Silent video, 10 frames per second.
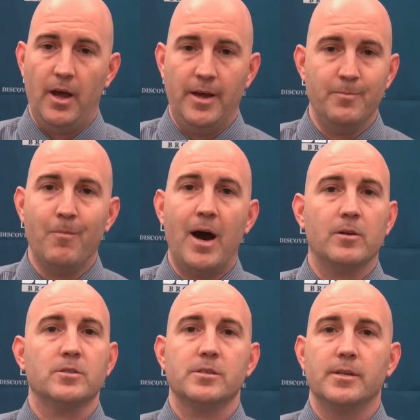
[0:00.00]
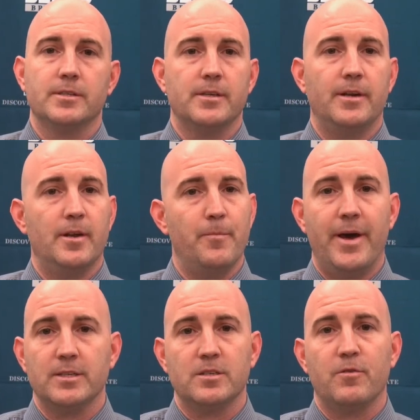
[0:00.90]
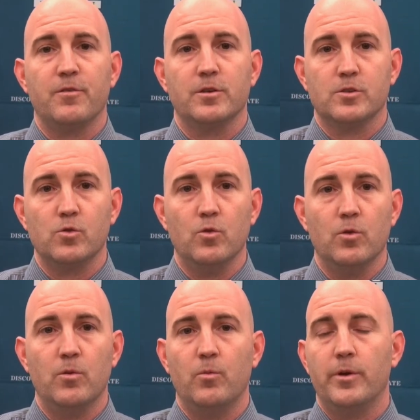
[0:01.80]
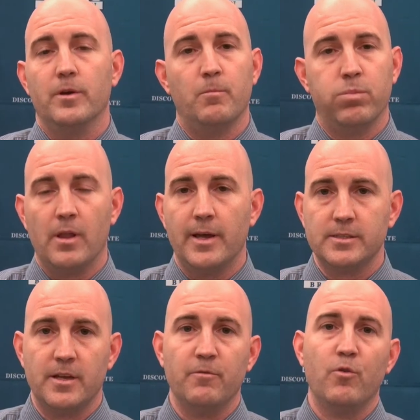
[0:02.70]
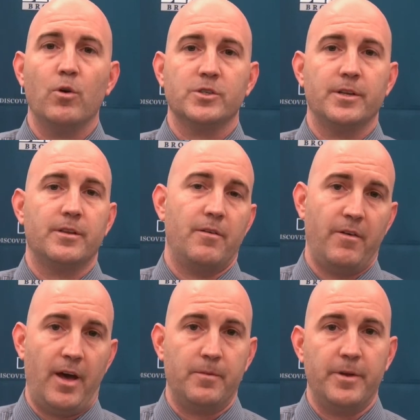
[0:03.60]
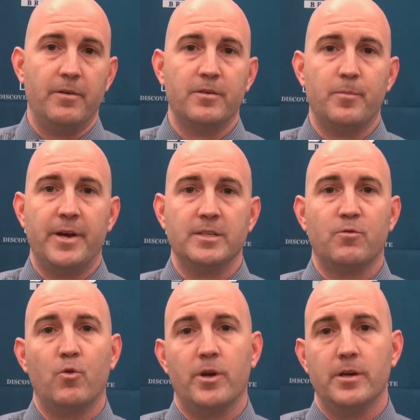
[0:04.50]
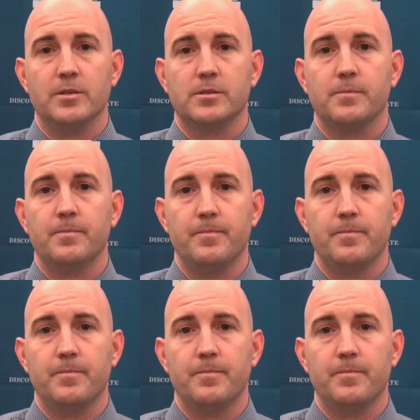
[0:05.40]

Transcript: a model citizen and ambassador for the school. We are blessed and fortunate to have had him here for the past 4 years.